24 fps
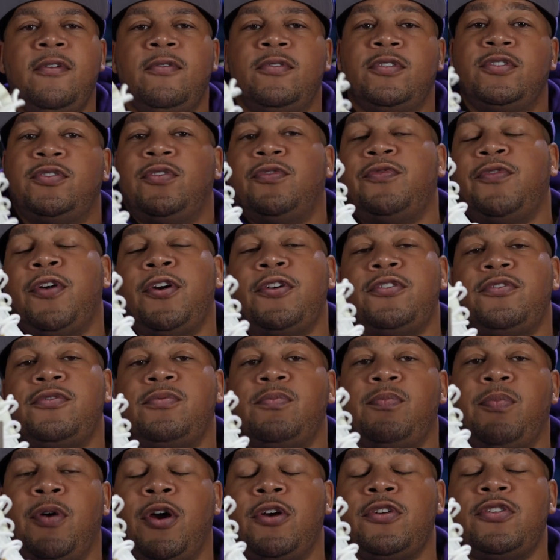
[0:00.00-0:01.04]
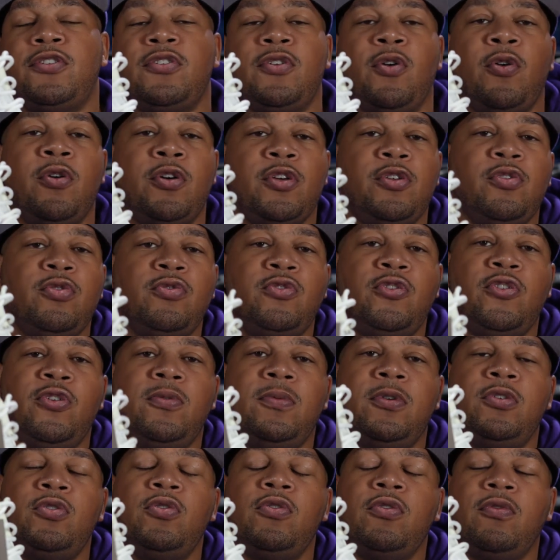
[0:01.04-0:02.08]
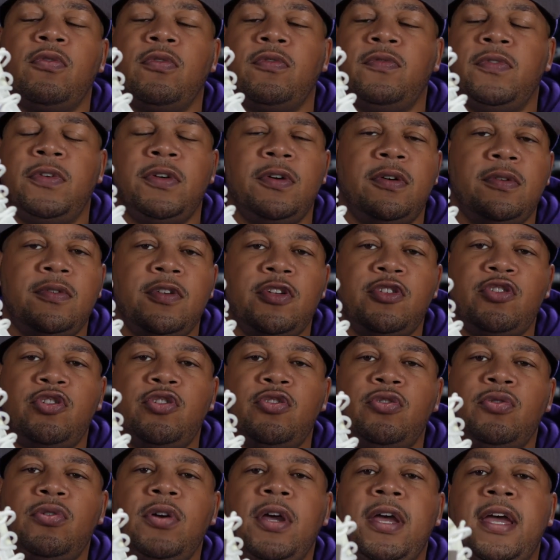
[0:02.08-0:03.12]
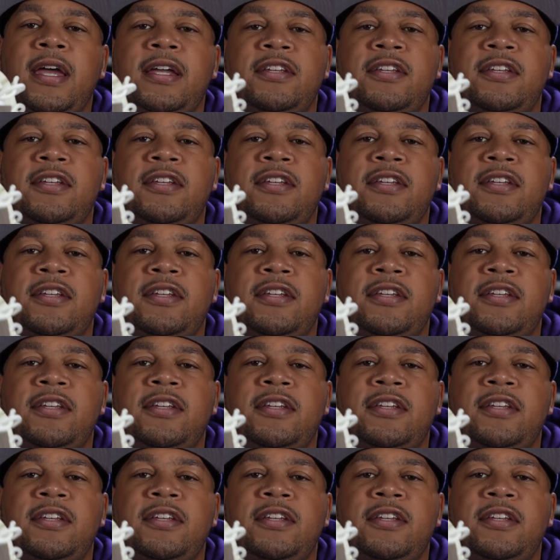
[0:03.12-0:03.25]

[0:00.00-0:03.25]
Was the first person on YouTube to do a review on this shoe.